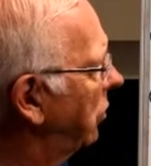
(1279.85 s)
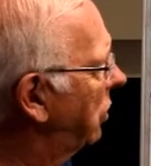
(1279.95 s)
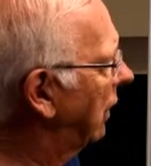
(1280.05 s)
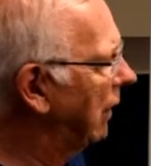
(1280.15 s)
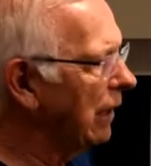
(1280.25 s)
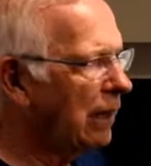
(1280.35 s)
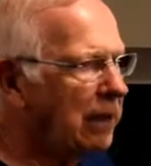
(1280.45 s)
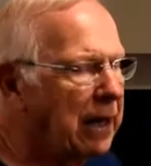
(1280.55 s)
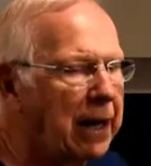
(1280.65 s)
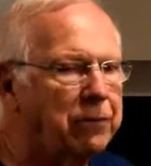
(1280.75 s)
see? And
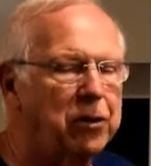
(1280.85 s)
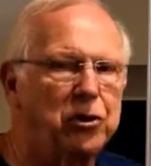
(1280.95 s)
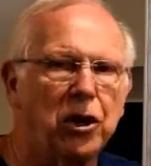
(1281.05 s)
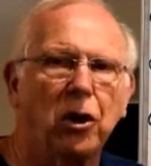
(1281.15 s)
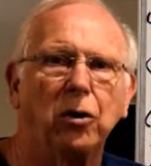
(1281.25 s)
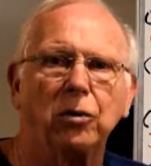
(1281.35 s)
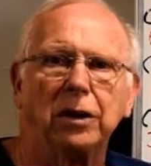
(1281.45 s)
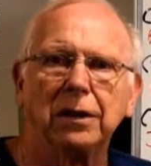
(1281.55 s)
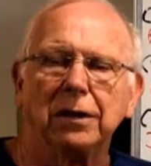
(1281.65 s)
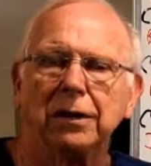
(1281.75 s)
then after Joe
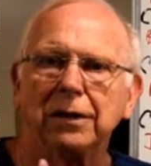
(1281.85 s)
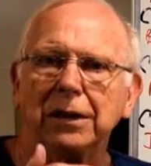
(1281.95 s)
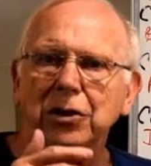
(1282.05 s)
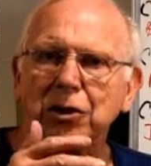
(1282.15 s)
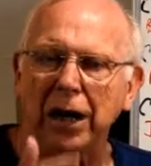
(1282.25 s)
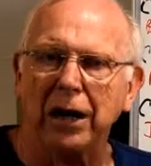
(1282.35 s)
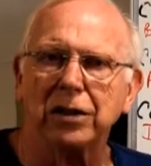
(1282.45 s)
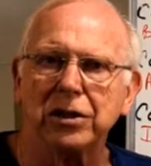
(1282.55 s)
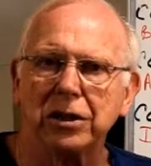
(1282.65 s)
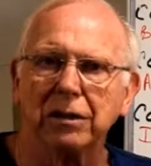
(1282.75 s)

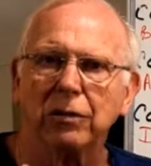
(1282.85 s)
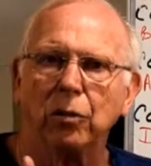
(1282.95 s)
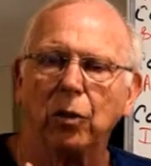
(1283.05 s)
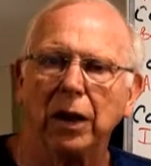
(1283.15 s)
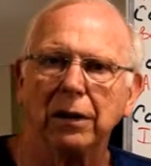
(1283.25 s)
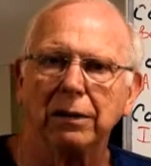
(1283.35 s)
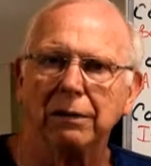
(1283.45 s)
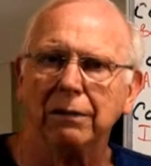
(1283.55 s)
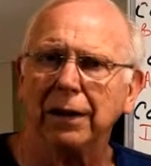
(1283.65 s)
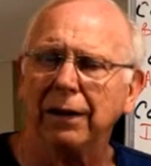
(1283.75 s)
shares
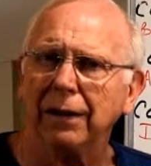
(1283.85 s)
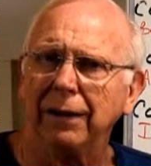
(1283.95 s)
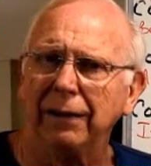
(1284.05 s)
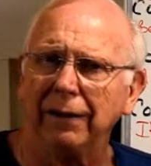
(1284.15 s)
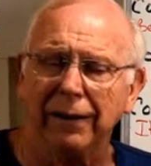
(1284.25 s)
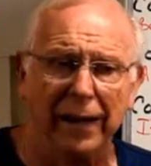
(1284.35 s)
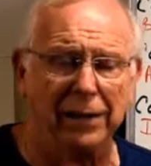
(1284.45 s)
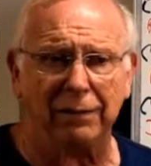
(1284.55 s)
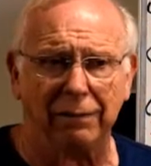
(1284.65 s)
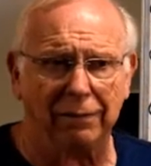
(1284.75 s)

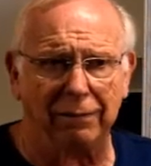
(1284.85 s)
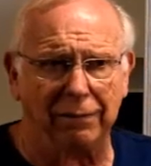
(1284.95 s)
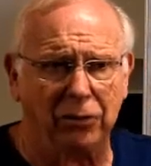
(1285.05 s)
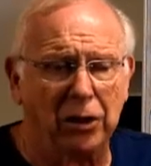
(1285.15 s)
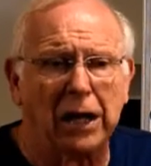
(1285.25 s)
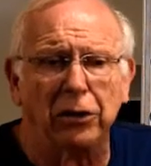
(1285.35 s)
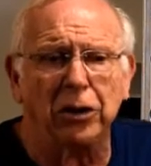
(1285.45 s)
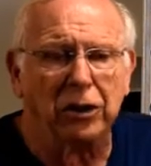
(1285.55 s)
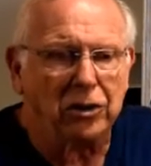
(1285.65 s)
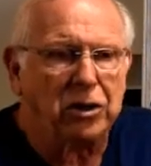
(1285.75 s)
and you're not
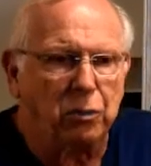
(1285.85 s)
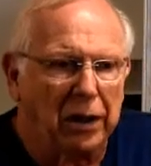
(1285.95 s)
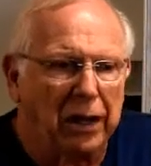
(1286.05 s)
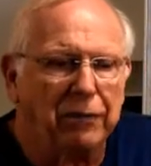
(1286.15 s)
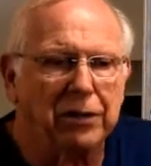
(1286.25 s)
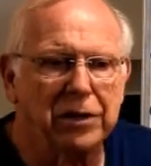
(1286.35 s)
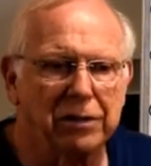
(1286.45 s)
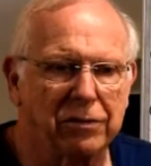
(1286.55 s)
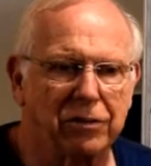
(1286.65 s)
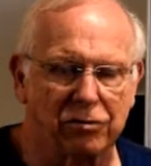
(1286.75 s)
looking, just whatever
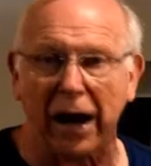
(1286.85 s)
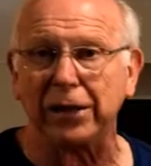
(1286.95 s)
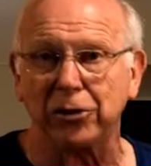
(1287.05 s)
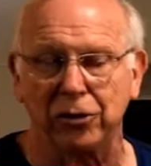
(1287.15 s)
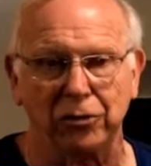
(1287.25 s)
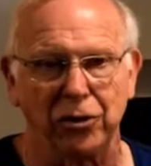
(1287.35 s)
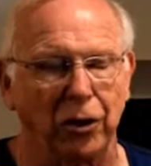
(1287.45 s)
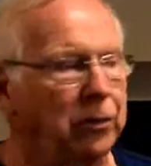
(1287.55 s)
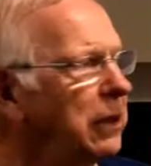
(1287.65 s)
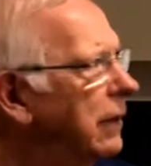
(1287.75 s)
strikes you,
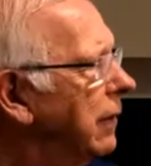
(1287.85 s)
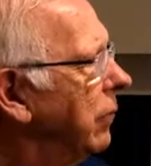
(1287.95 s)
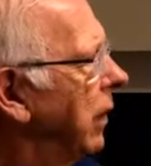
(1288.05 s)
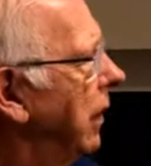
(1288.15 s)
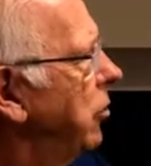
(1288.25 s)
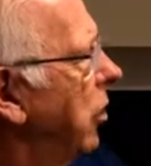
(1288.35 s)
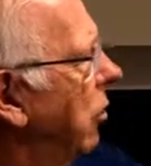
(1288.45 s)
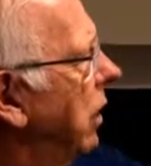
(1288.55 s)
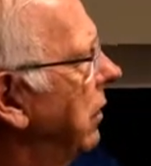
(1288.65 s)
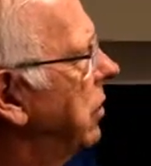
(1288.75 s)
Joe. And Joe
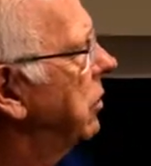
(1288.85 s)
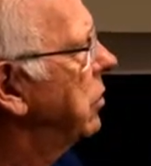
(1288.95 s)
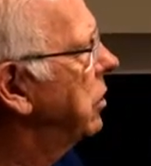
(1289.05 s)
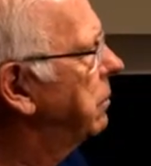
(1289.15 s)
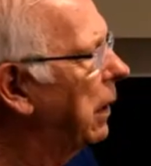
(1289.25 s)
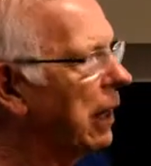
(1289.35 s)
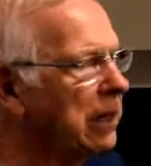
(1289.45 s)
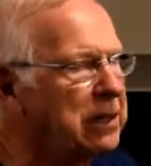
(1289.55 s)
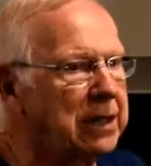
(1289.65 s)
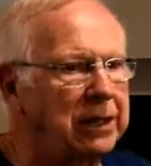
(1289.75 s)
gives his
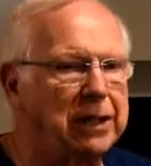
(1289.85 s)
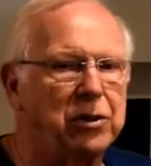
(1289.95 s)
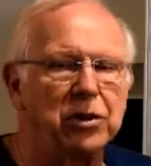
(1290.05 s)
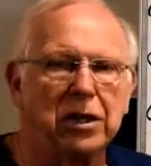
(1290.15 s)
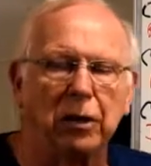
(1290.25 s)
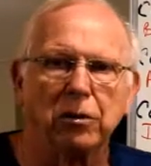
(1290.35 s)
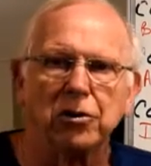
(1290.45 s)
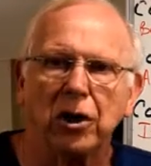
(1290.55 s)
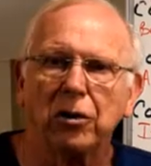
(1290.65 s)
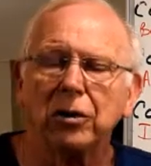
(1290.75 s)
response. And then you say, well,
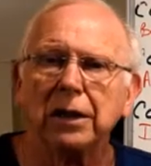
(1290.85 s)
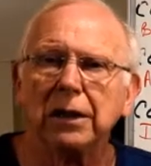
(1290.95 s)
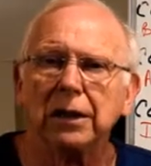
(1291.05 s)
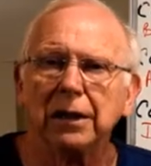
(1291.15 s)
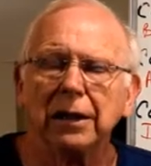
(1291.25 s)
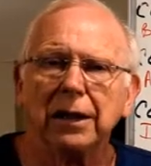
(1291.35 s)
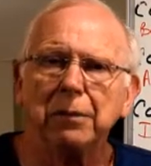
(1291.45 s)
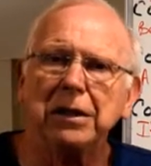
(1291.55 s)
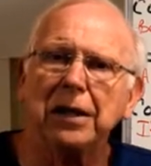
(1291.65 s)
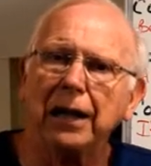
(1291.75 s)
Joe, let
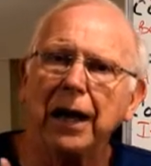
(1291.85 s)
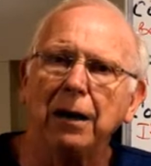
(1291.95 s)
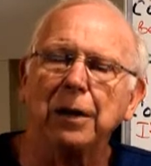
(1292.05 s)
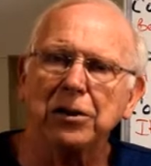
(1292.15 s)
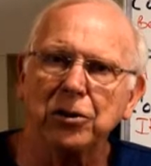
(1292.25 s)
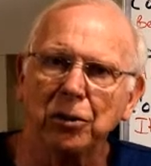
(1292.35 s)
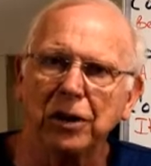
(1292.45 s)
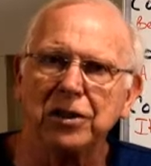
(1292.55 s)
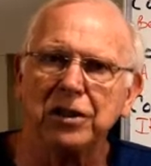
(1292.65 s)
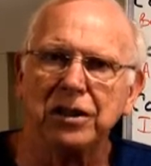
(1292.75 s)
me tell you how my story
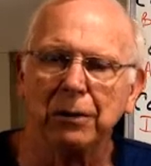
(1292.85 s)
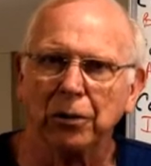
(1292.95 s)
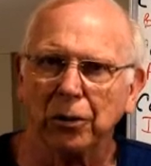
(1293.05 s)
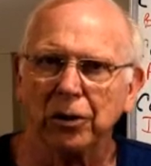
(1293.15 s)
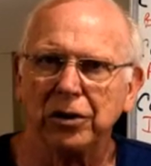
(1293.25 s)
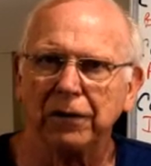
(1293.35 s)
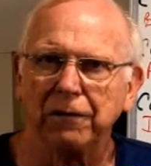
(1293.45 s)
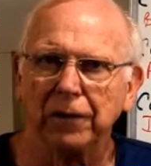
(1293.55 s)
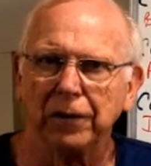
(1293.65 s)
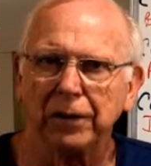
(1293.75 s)
is similar or
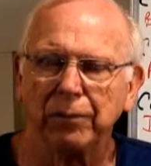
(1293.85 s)
different.